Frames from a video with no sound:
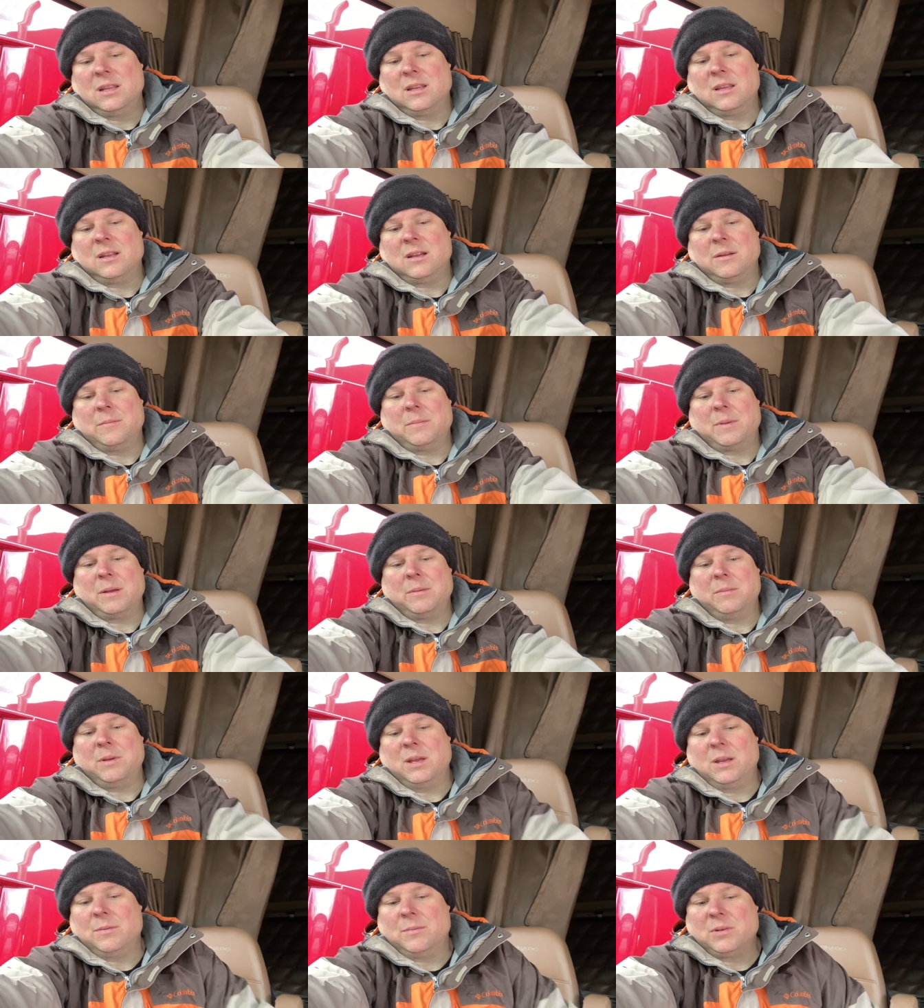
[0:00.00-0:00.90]
I might
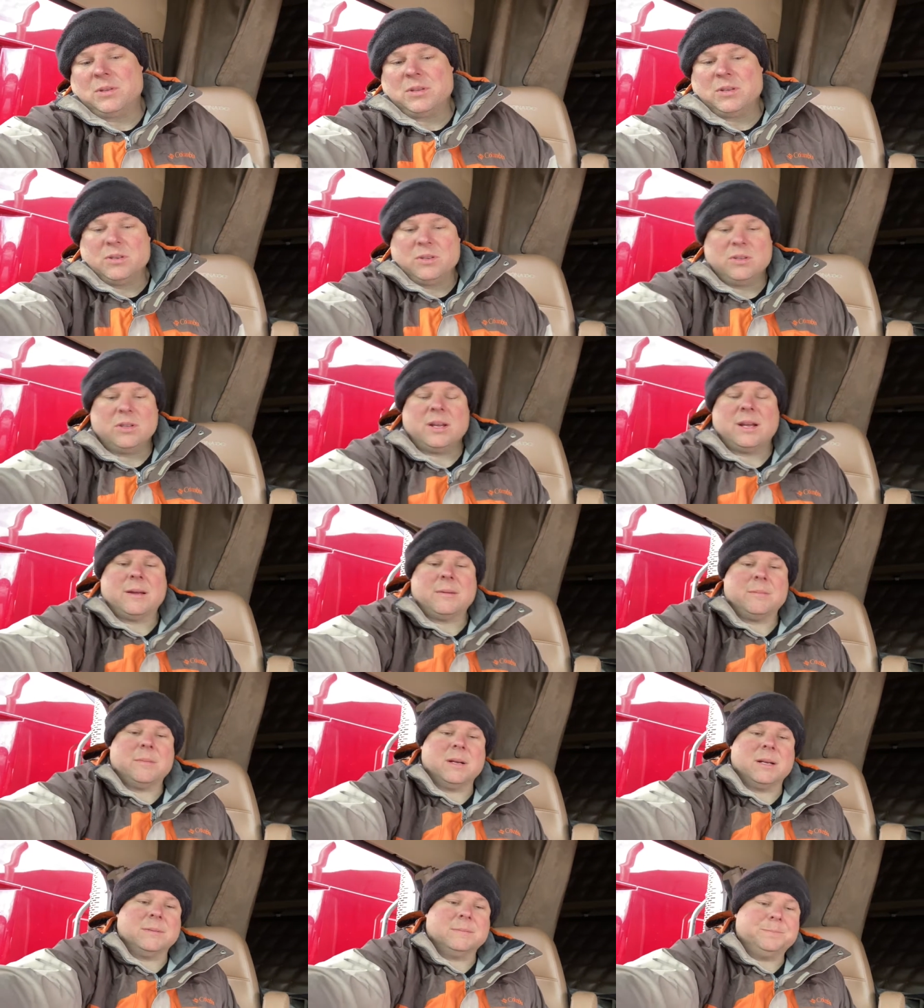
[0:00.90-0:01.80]
be able to do that,
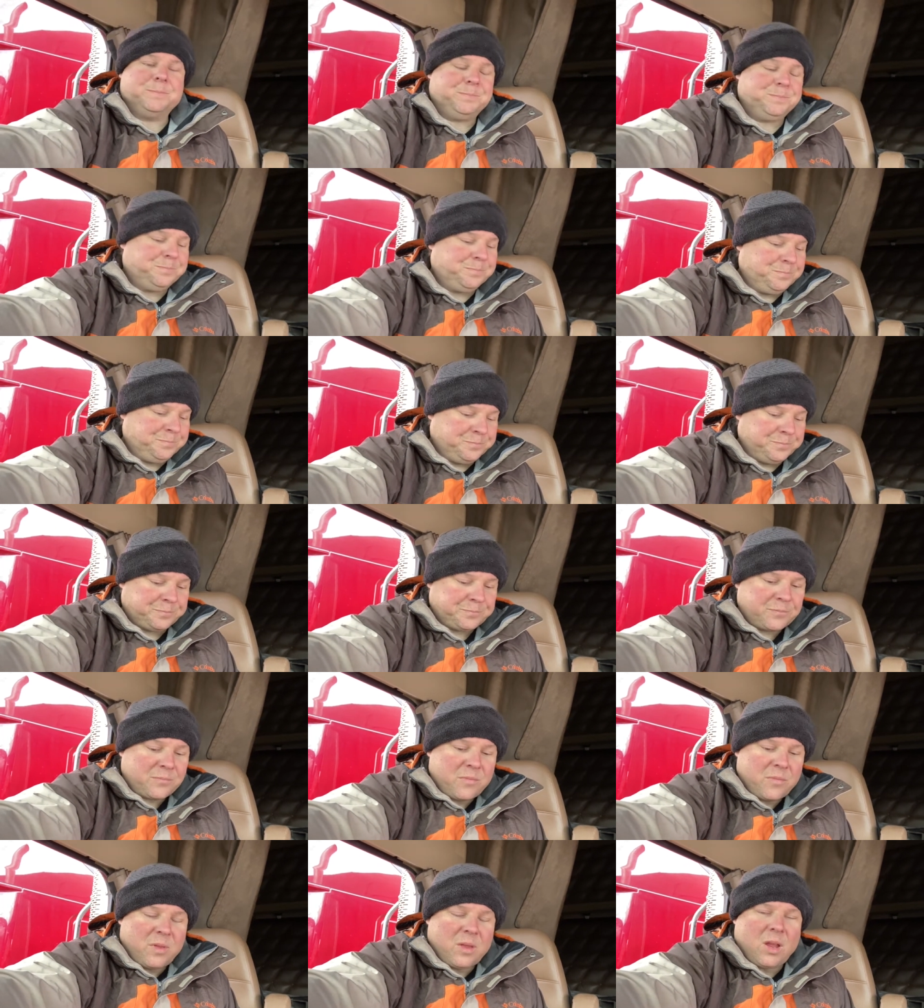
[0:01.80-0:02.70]
but,
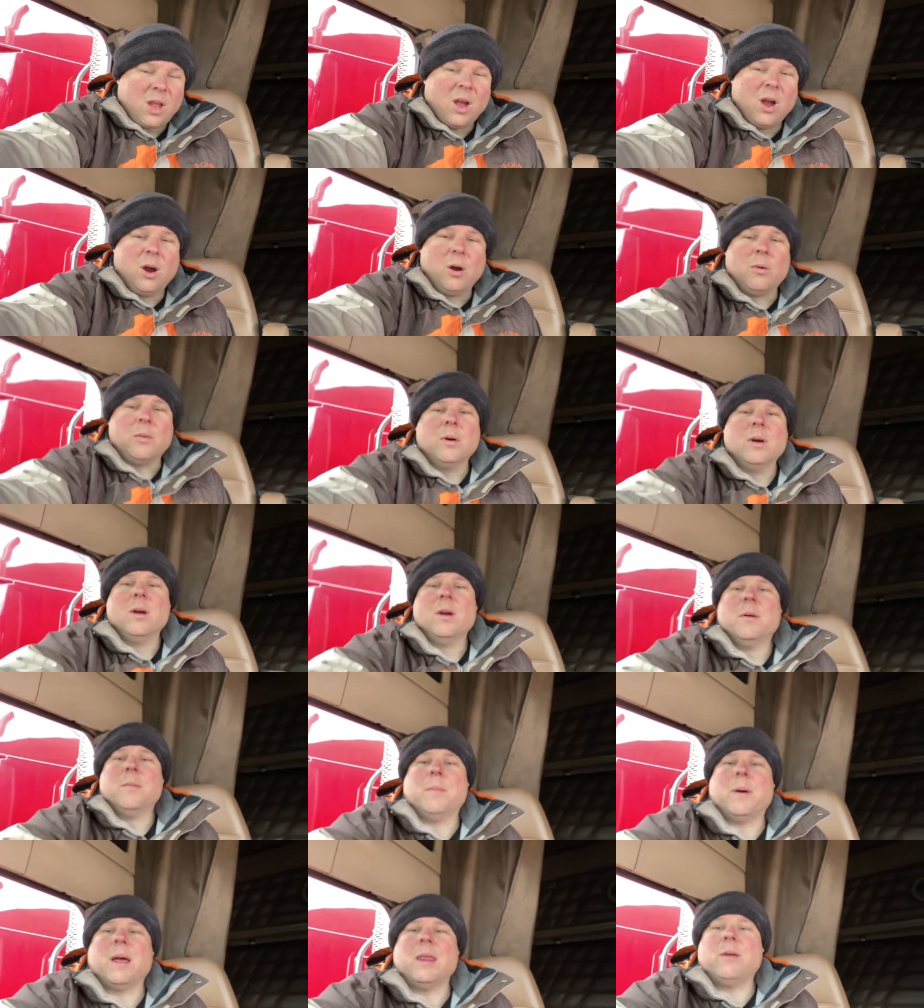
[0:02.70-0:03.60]
oh,
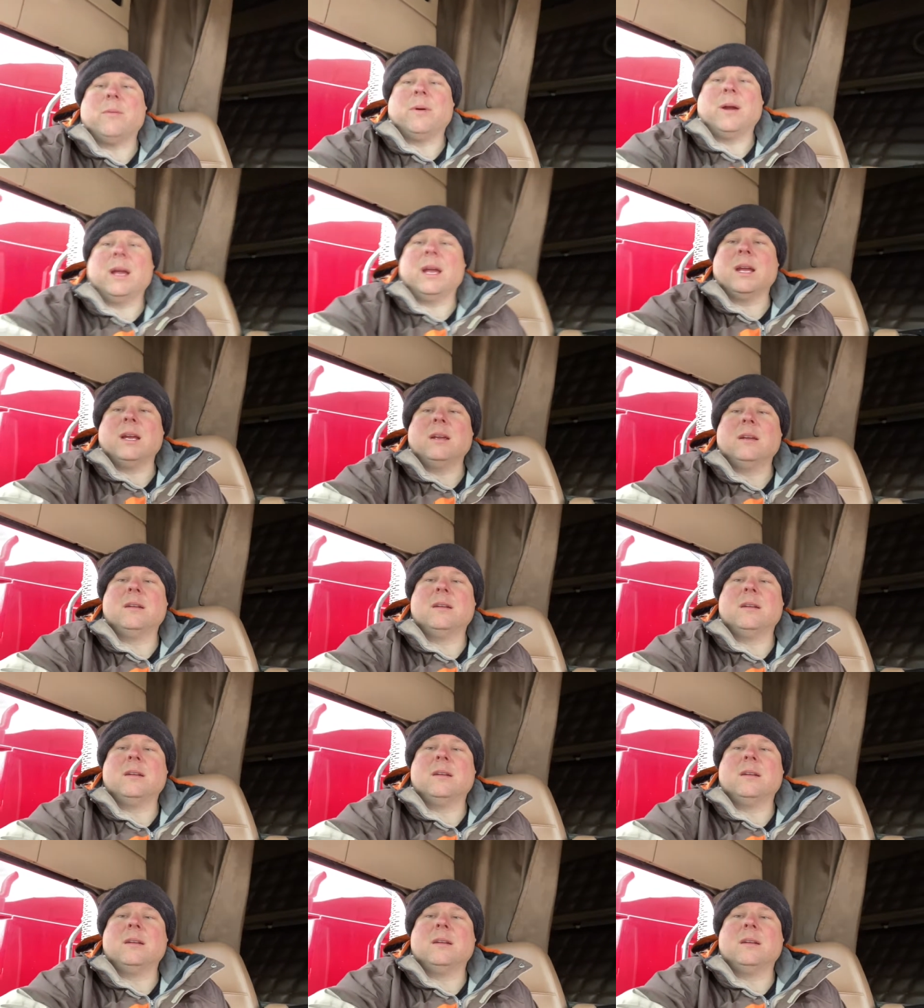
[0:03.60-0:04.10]
by the way,